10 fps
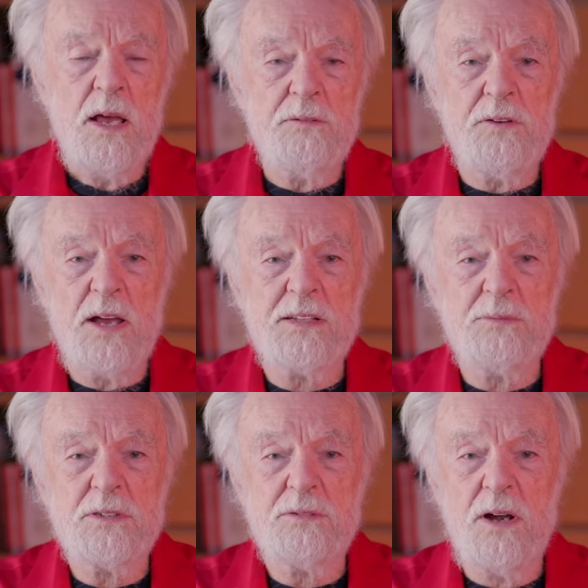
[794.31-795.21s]
In fact, it
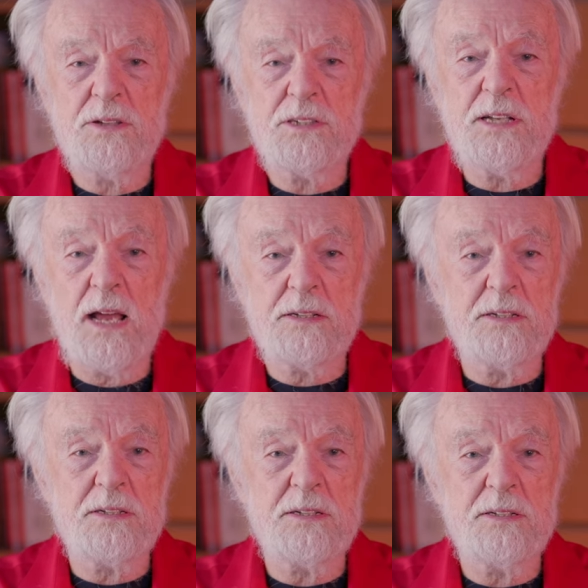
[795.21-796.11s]
was rather
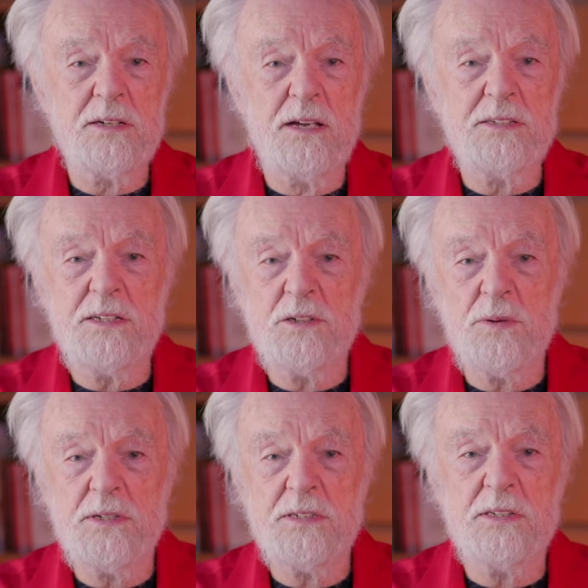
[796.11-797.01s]
stagnant in the
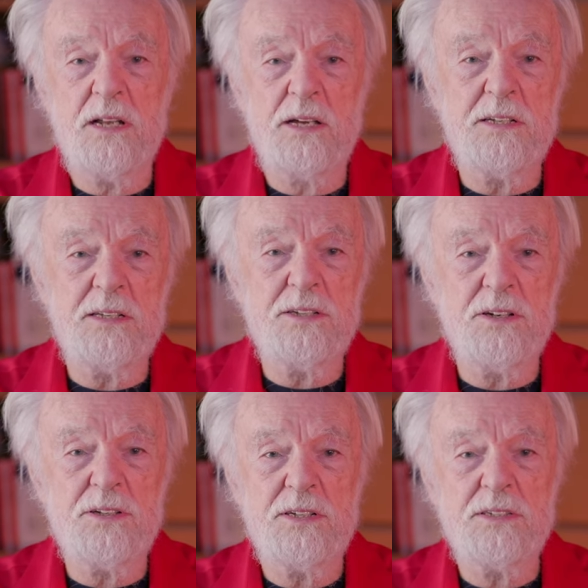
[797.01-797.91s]
1920s and
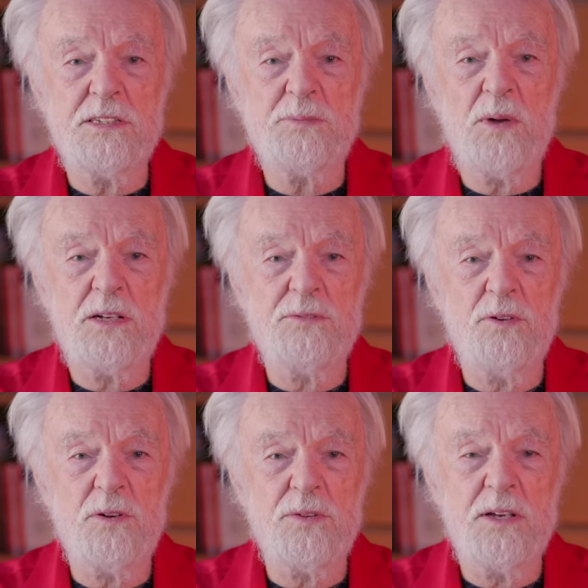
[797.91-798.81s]
1930s, in spite of
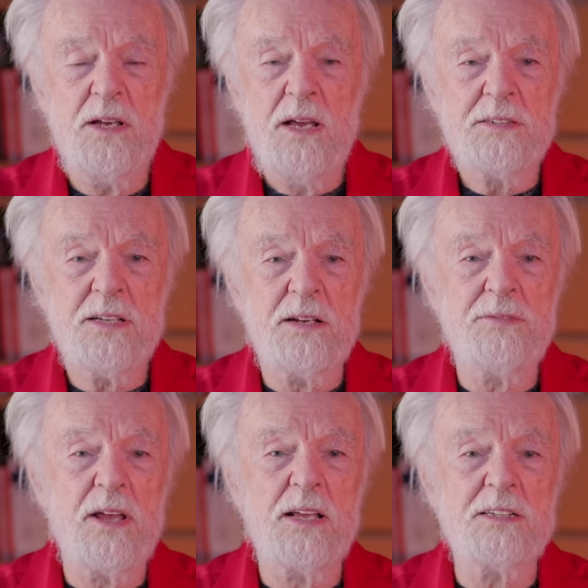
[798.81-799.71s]
all of the sort
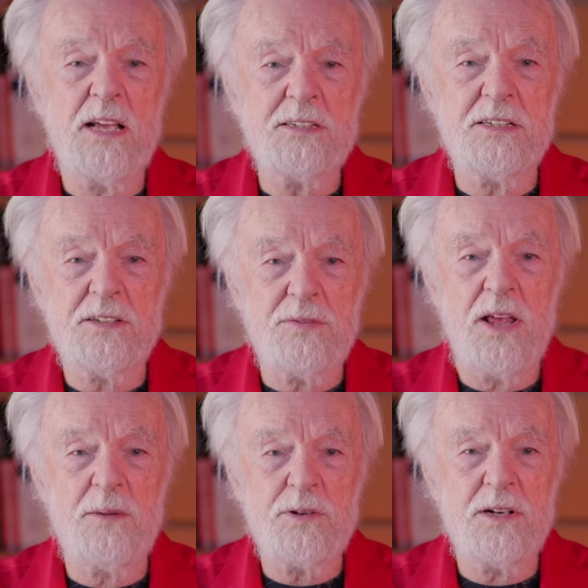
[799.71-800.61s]
of excesses of the
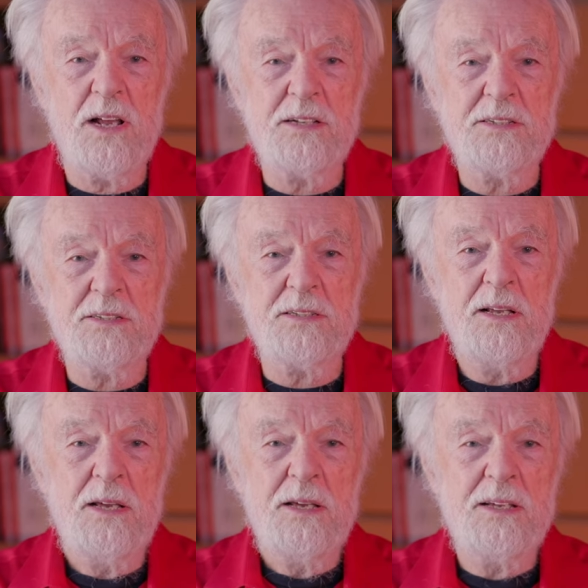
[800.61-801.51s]
upper classes
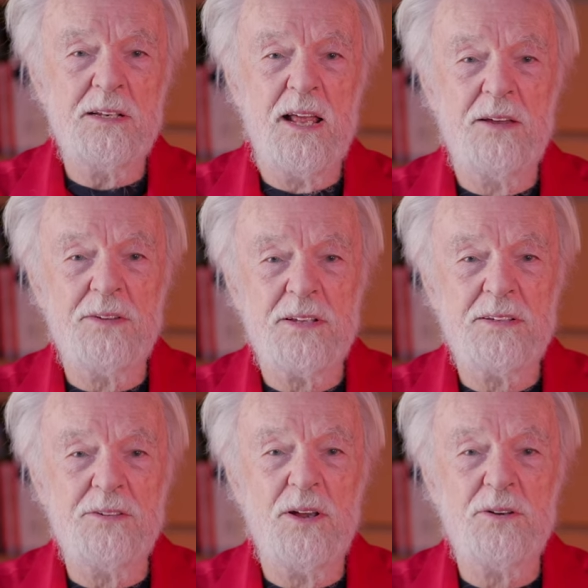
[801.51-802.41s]
in having,
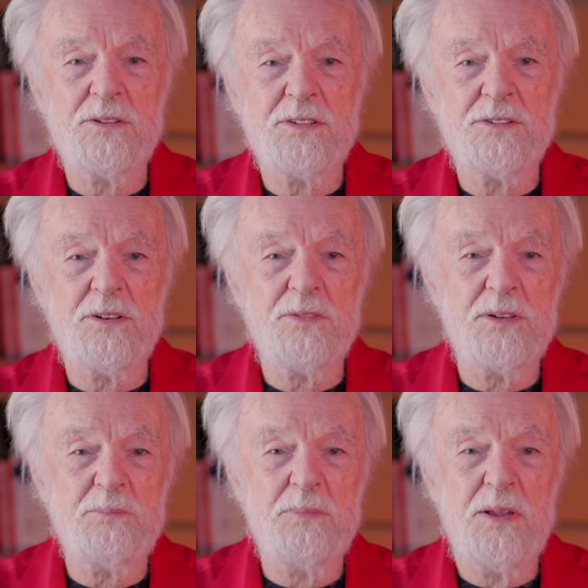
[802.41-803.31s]
you know, the sort of the